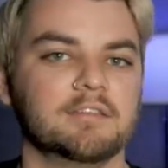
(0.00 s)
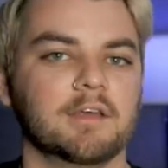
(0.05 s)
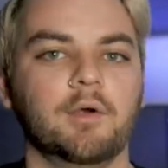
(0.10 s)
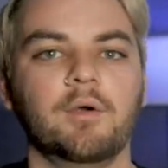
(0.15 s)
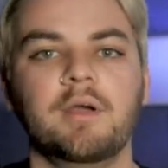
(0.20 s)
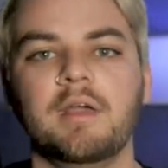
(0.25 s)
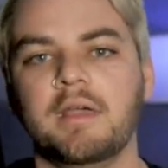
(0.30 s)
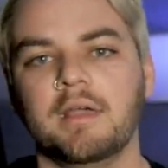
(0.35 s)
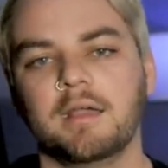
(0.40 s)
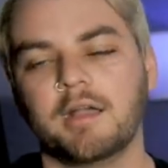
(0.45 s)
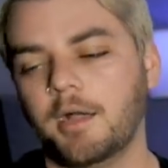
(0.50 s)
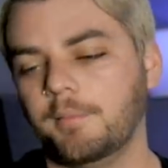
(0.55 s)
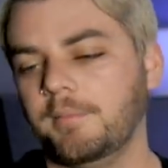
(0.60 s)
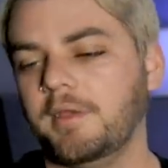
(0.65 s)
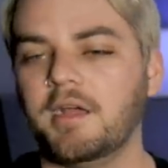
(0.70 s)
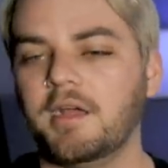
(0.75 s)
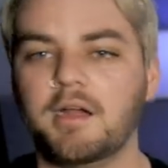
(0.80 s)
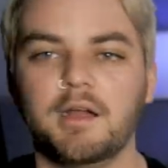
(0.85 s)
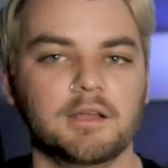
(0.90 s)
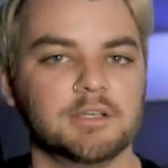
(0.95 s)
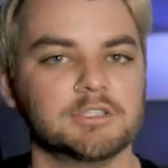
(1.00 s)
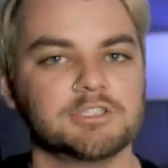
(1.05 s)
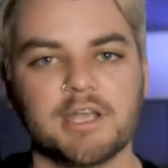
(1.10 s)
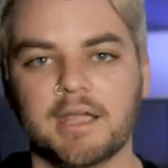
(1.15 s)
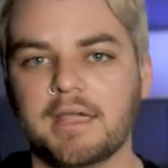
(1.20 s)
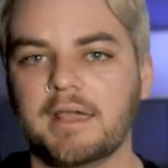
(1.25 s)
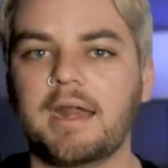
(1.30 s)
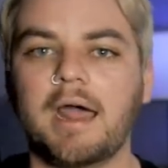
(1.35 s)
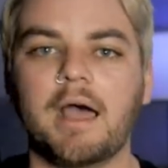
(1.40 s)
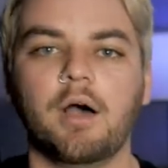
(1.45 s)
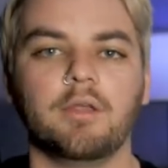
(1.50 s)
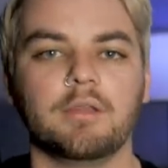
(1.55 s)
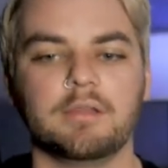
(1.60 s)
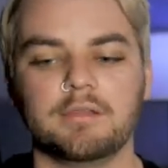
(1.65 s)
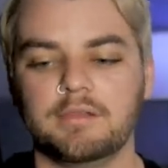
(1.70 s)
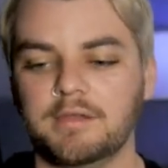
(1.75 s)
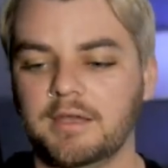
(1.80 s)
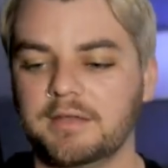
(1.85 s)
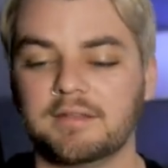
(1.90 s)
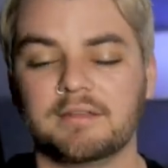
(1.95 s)
So come here, check it out,
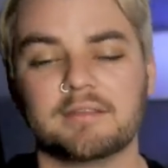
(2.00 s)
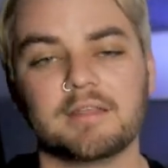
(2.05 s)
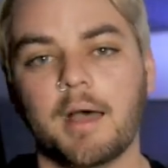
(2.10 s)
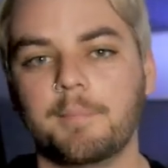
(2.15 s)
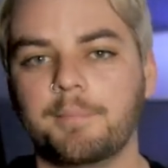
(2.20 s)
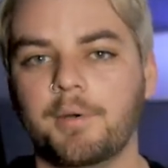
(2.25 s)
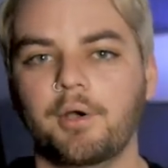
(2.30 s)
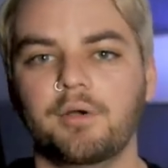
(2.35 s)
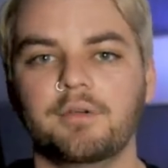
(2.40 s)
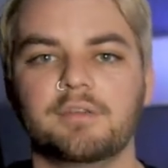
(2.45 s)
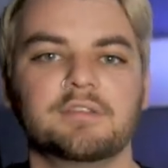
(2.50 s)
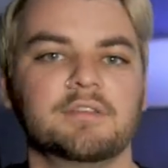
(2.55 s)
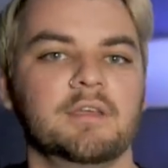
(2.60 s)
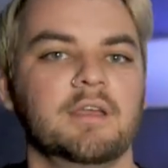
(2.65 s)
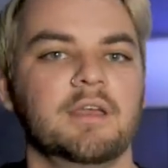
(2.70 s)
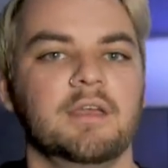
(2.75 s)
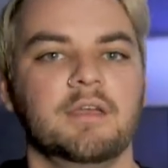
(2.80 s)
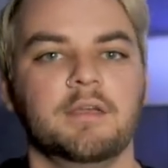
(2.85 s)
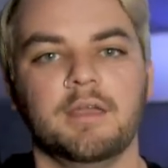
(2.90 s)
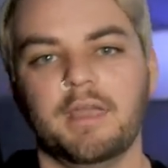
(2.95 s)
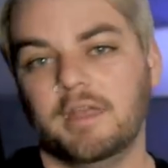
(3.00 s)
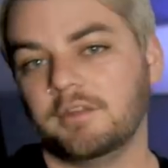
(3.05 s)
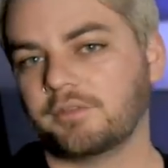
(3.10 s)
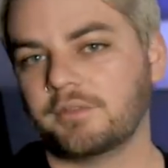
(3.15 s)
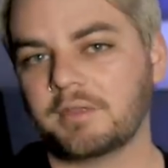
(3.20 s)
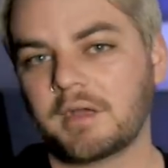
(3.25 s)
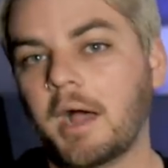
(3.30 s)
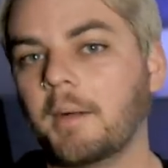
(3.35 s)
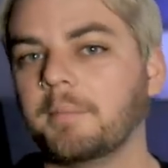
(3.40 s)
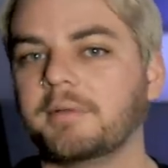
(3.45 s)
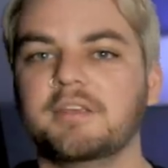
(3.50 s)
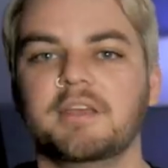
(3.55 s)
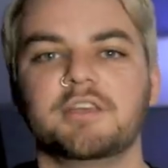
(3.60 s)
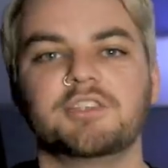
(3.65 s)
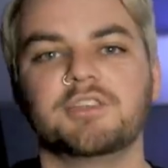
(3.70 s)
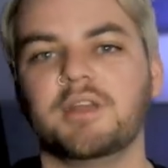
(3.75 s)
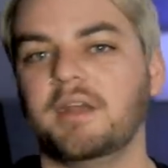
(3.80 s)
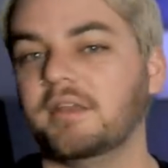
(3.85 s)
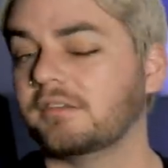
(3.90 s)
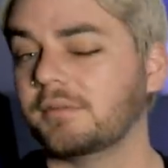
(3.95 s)
look at the top post, enter the
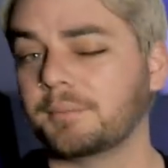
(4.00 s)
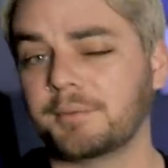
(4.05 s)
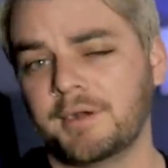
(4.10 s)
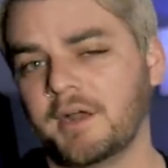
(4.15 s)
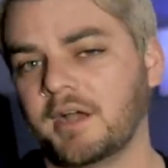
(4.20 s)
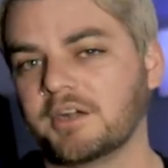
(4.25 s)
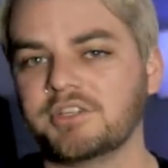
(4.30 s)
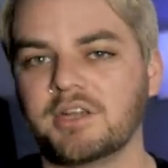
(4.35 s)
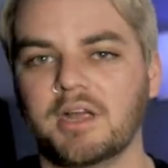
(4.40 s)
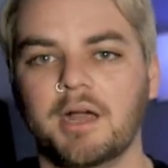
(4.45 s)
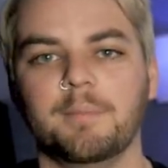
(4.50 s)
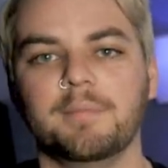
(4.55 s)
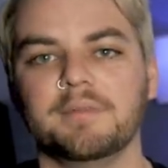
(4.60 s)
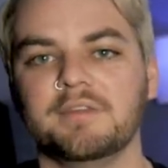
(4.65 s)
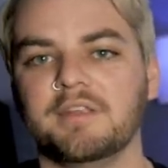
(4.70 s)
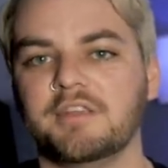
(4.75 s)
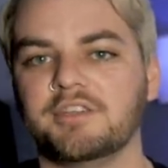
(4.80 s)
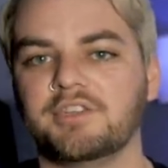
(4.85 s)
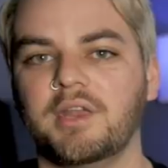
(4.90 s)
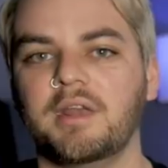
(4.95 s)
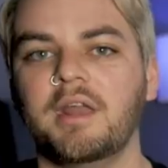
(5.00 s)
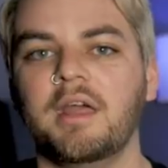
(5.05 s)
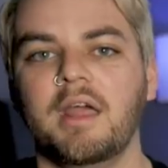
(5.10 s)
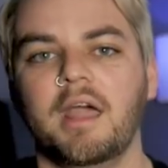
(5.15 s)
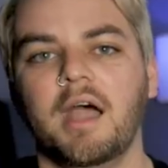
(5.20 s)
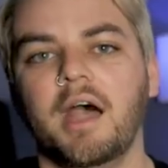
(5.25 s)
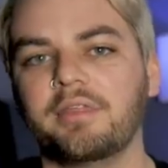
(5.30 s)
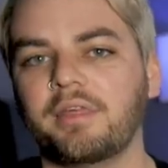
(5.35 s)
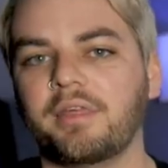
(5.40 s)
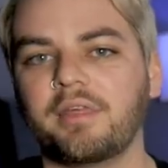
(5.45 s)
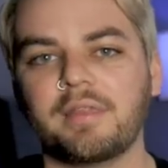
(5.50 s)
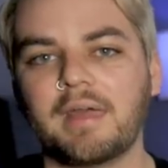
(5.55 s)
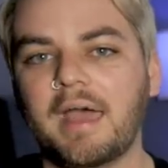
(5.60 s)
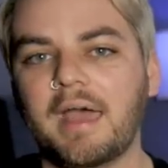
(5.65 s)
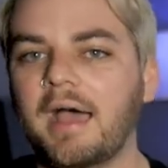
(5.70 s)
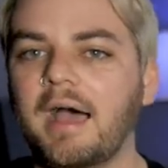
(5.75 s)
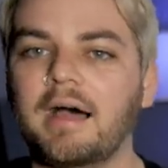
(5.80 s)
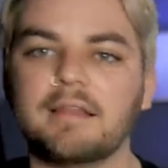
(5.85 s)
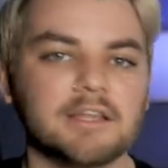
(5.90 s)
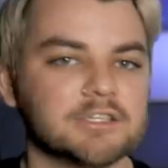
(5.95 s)
competition. It's a production competition. Other than
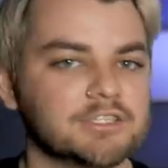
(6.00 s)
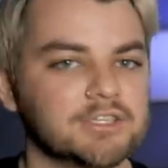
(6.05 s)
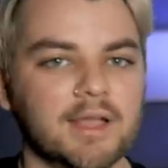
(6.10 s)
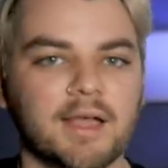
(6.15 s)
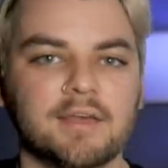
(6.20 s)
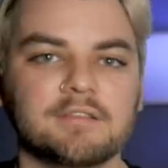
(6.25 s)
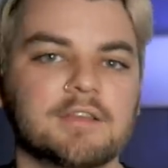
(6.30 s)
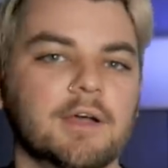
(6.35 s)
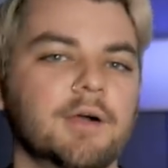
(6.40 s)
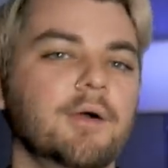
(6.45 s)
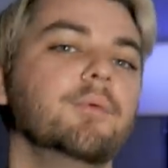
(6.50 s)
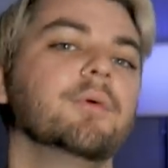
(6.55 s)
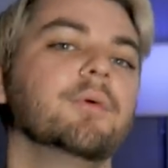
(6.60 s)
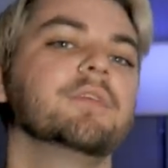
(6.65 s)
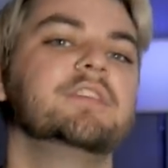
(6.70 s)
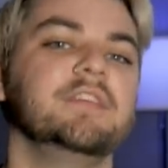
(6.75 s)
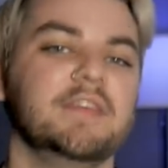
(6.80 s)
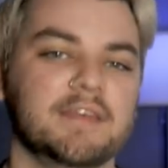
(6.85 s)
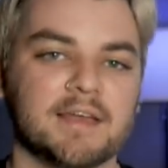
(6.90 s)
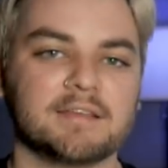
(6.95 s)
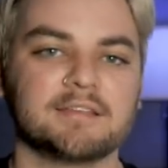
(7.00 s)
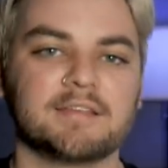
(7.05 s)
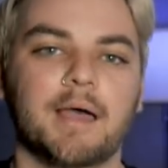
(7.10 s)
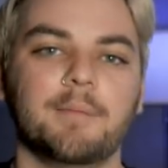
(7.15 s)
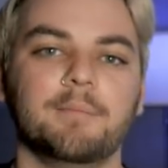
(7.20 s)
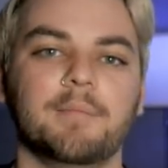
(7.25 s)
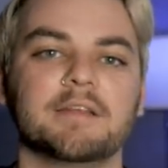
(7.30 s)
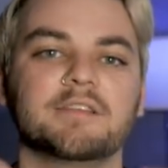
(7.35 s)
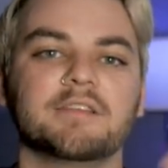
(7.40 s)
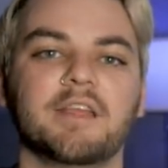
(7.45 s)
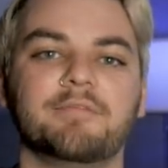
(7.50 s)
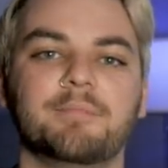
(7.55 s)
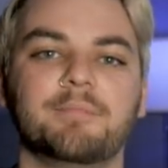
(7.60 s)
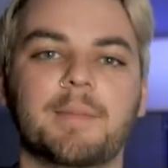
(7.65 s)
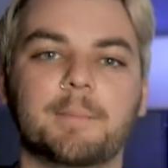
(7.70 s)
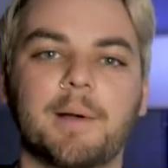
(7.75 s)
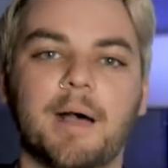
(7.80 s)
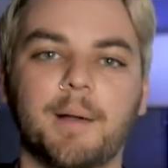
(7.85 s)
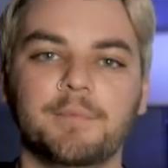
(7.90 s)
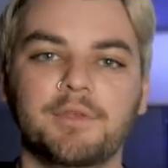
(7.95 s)
that, I'll let you guys go. We'll see you next time. Much love,
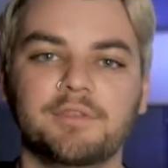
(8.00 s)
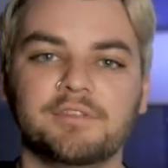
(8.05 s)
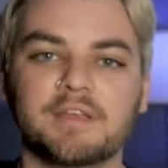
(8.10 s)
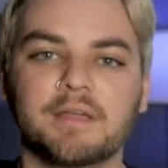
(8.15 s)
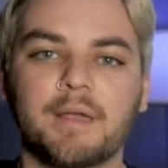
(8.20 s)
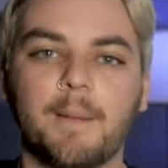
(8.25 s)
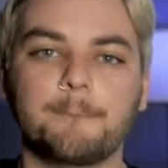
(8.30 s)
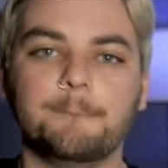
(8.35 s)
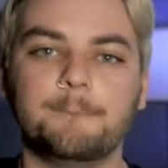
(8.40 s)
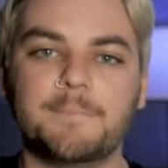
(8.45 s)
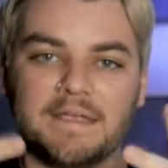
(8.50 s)
Make Pop Music.